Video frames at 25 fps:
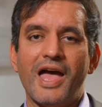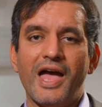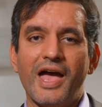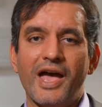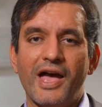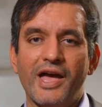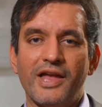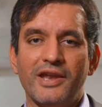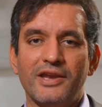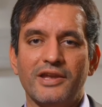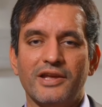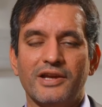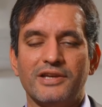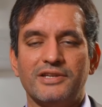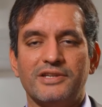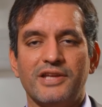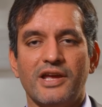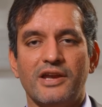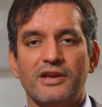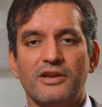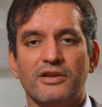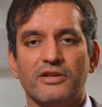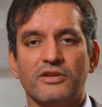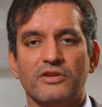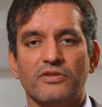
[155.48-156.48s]
and a
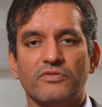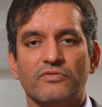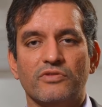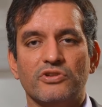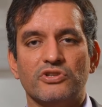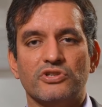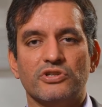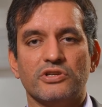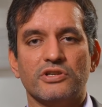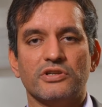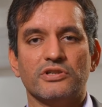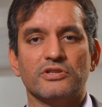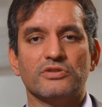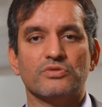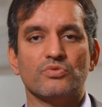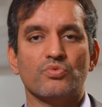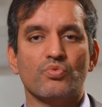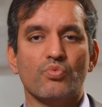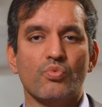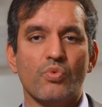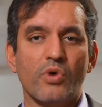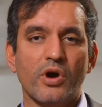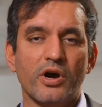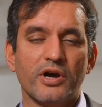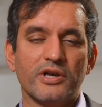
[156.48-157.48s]
tendon which is
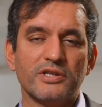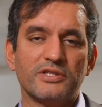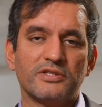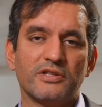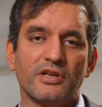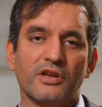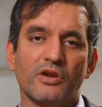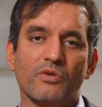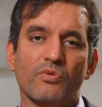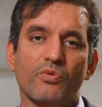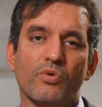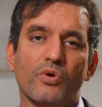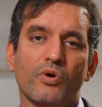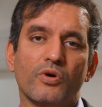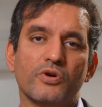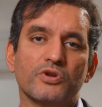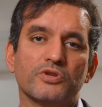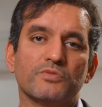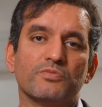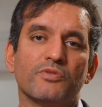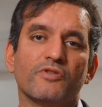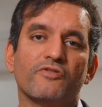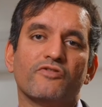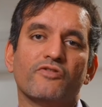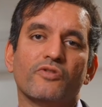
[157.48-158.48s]
worse than it
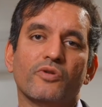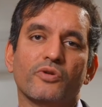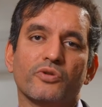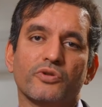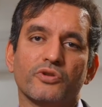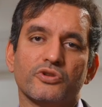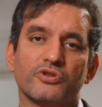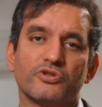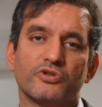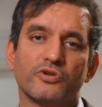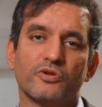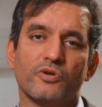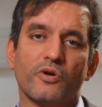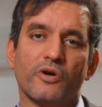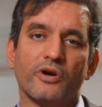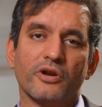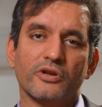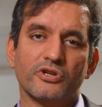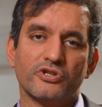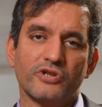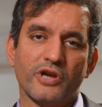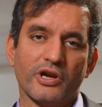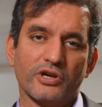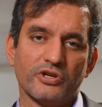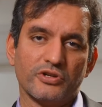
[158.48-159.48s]
was before the steroid
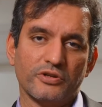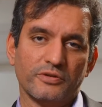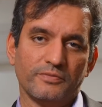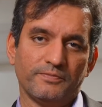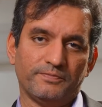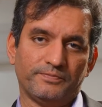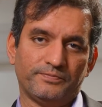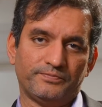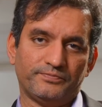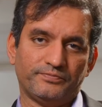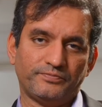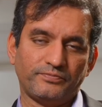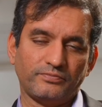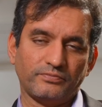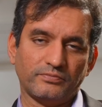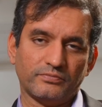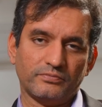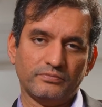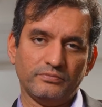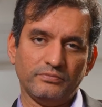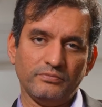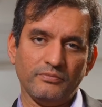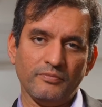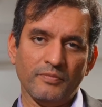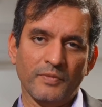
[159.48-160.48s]
injection.
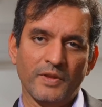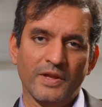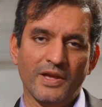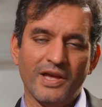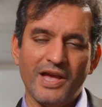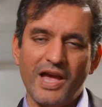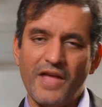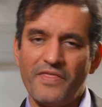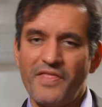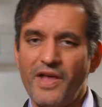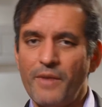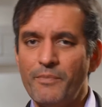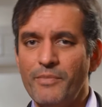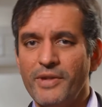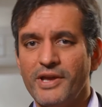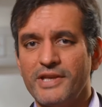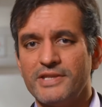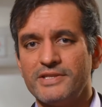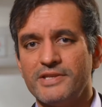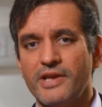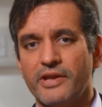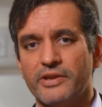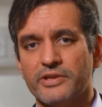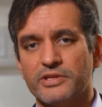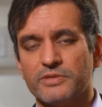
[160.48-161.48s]
And that
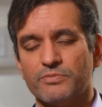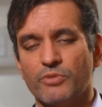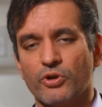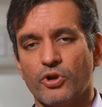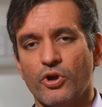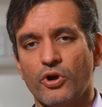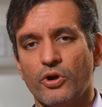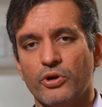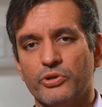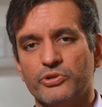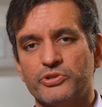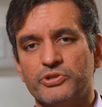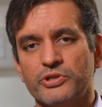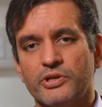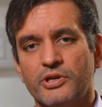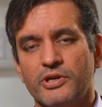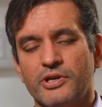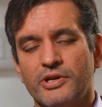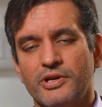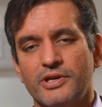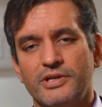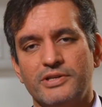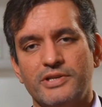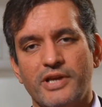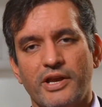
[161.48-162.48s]
makes sense because
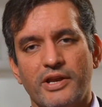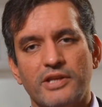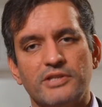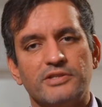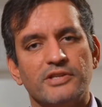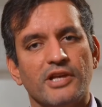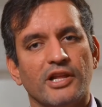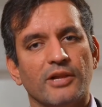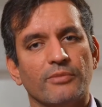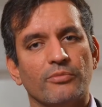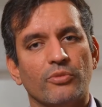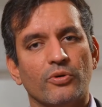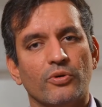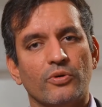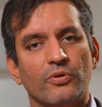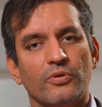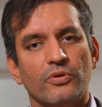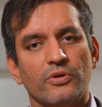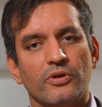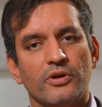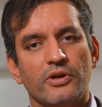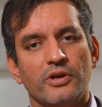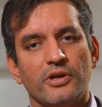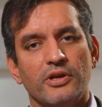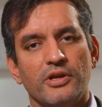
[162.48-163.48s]
tennis elbow
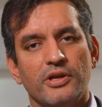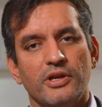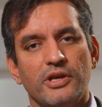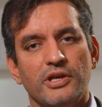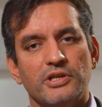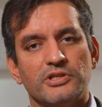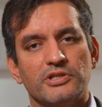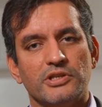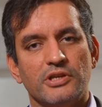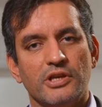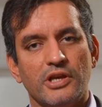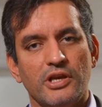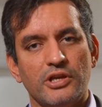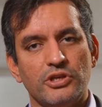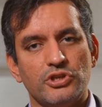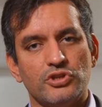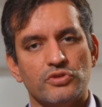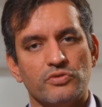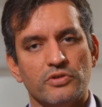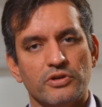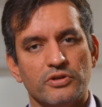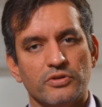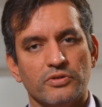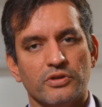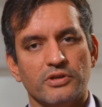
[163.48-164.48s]
is an
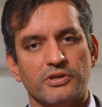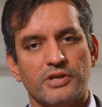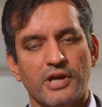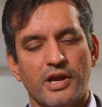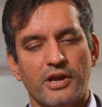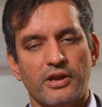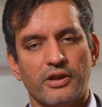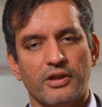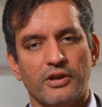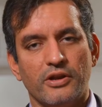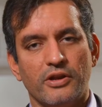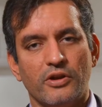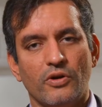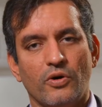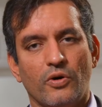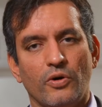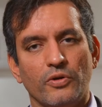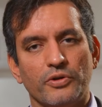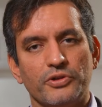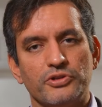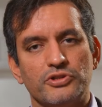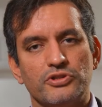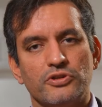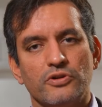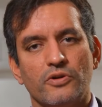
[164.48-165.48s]
injury to the tendon, and all
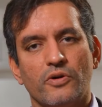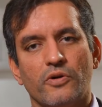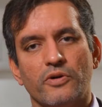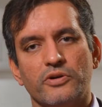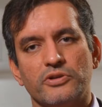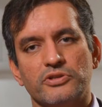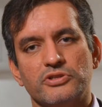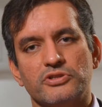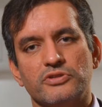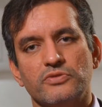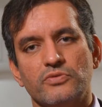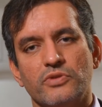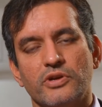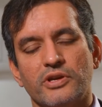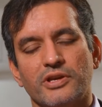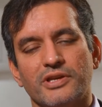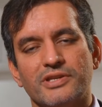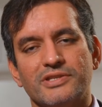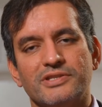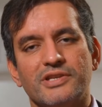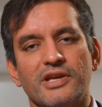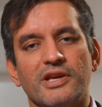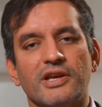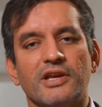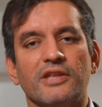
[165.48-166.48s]
the steroid is doing
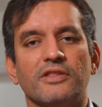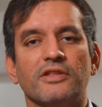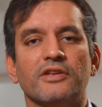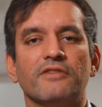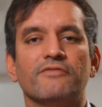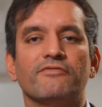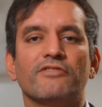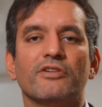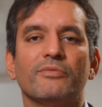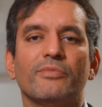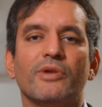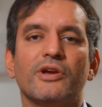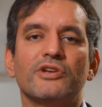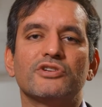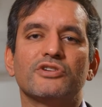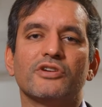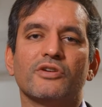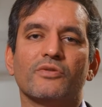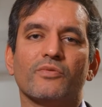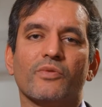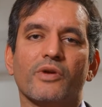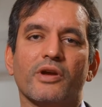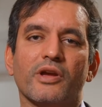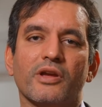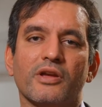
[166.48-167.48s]
is taking the inflammation
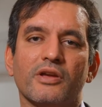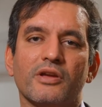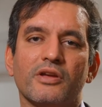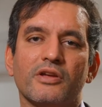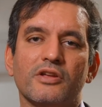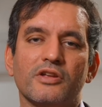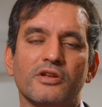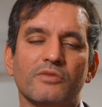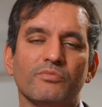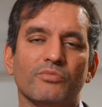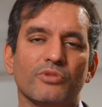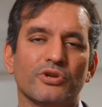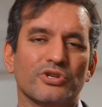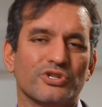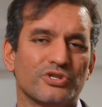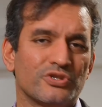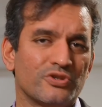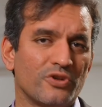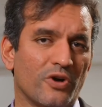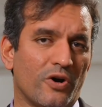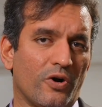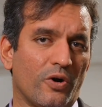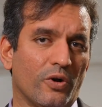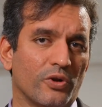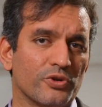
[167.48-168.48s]
away, but it's
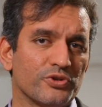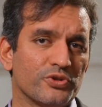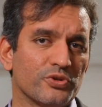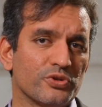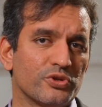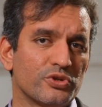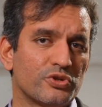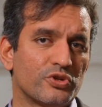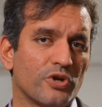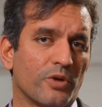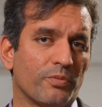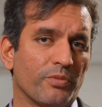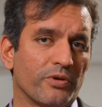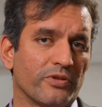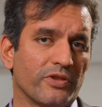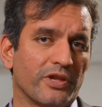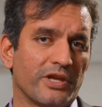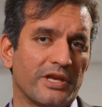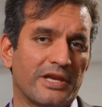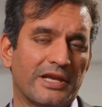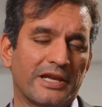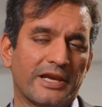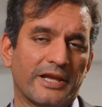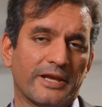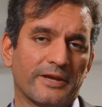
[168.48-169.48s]
also stopping the
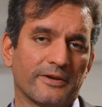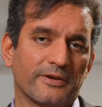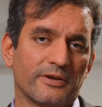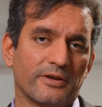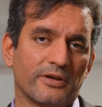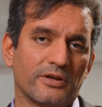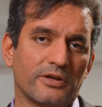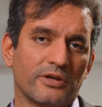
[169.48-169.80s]
healing.